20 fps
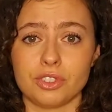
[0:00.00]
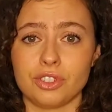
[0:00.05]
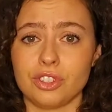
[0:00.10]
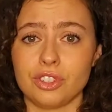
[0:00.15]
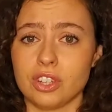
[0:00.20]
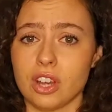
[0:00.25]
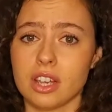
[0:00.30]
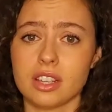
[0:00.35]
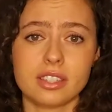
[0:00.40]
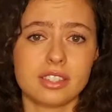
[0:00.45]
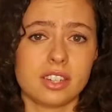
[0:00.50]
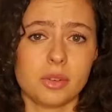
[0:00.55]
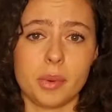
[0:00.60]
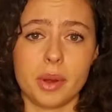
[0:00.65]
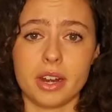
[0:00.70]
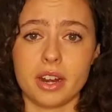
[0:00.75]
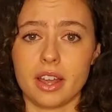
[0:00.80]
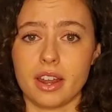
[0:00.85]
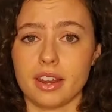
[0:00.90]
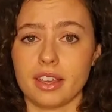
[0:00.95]
just to
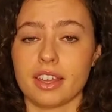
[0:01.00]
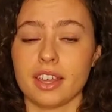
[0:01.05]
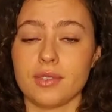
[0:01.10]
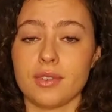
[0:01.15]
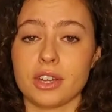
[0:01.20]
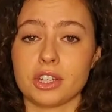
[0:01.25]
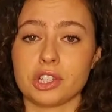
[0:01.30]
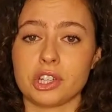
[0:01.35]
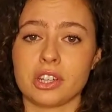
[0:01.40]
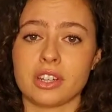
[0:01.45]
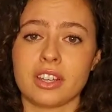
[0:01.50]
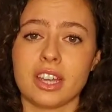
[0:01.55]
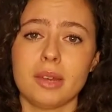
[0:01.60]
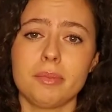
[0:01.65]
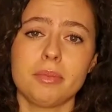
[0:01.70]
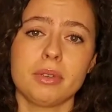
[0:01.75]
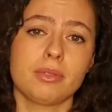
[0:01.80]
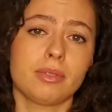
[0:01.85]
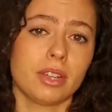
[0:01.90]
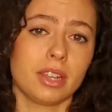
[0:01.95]
wear it at a convention can
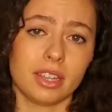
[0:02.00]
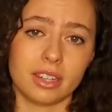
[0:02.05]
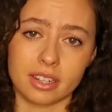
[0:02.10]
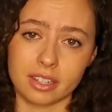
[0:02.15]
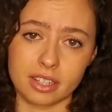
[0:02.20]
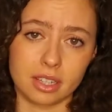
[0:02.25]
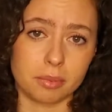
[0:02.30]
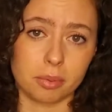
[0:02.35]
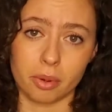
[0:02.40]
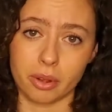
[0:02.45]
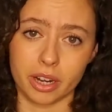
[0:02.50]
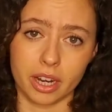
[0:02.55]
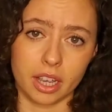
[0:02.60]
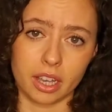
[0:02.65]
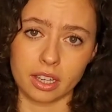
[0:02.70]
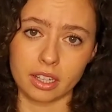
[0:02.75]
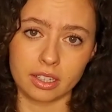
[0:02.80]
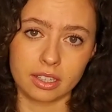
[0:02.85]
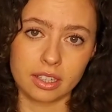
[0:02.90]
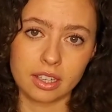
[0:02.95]
be really
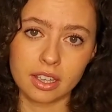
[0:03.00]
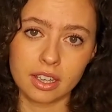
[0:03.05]
disappointing.